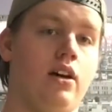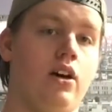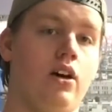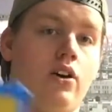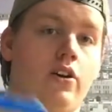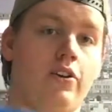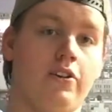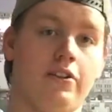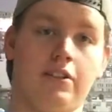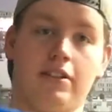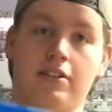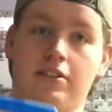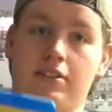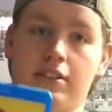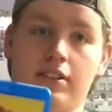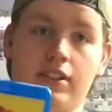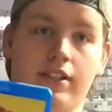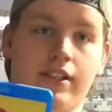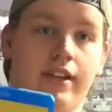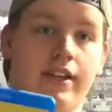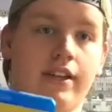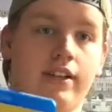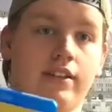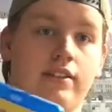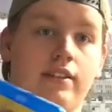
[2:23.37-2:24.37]
audience
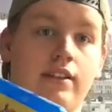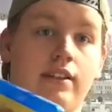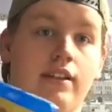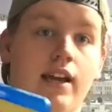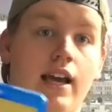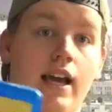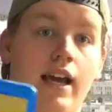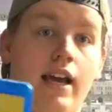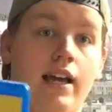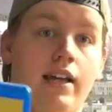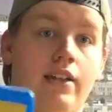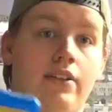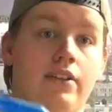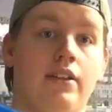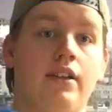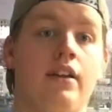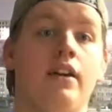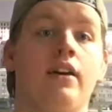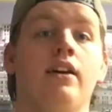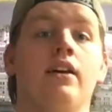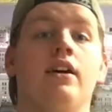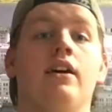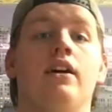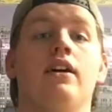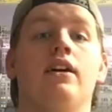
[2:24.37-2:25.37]
liked it, and
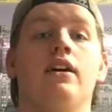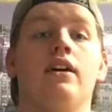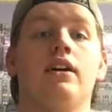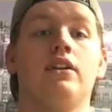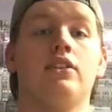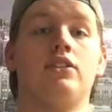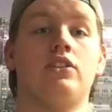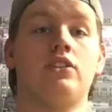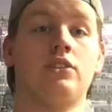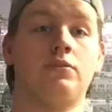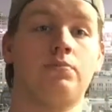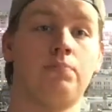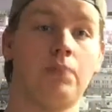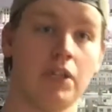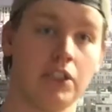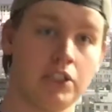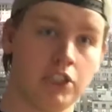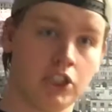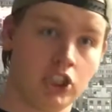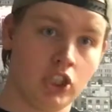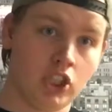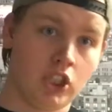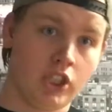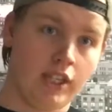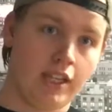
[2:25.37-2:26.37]

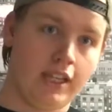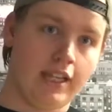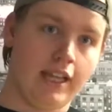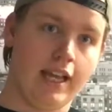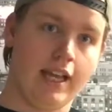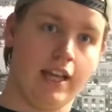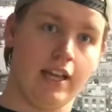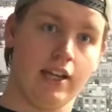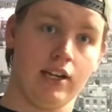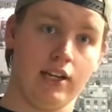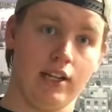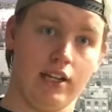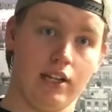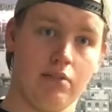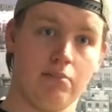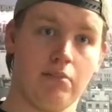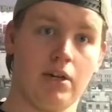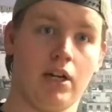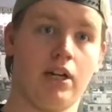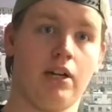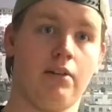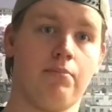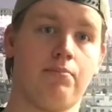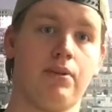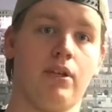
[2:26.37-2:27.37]
especially, and in
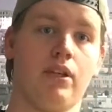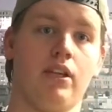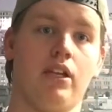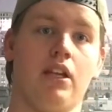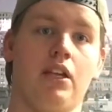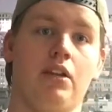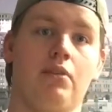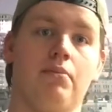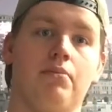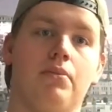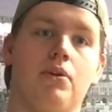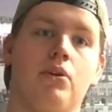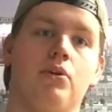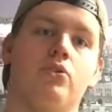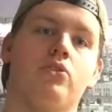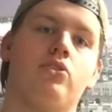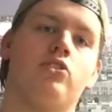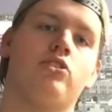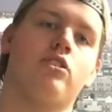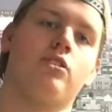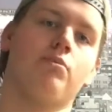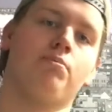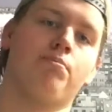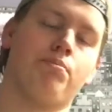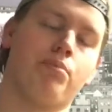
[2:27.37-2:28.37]
my opinion
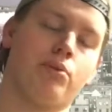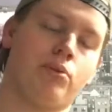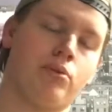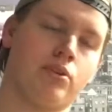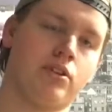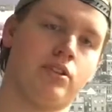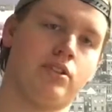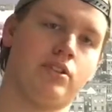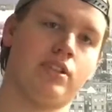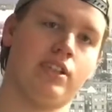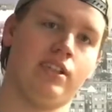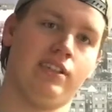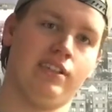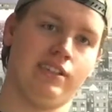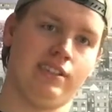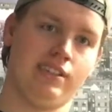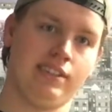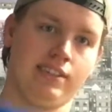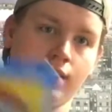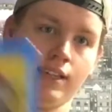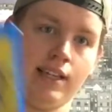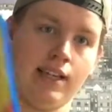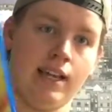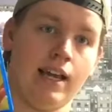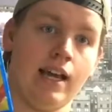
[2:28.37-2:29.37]
most important,